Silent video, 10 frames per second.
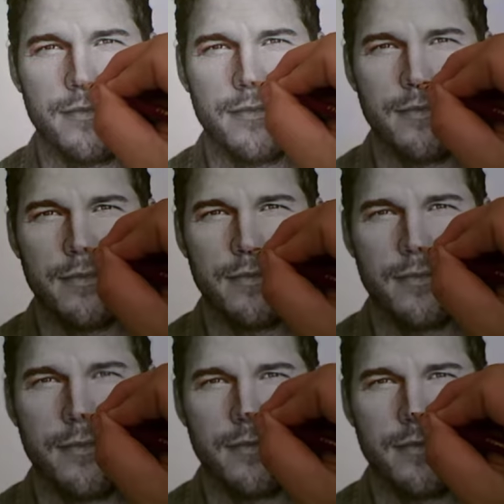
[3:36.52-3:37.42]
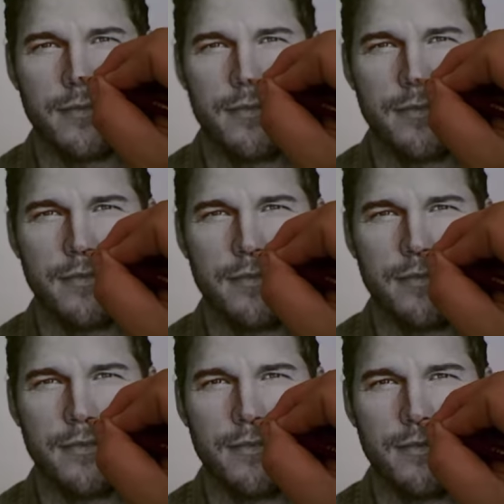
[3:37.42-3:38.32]

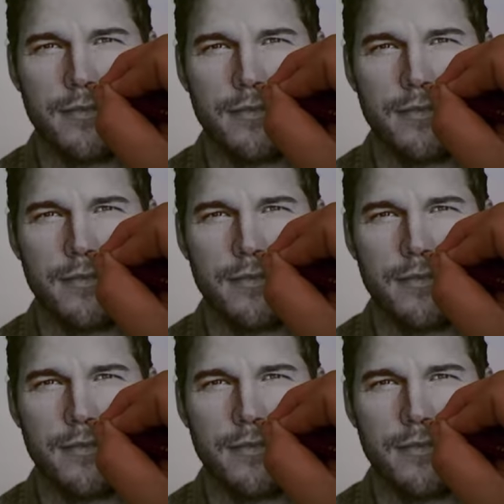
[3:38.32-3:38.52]
(silence)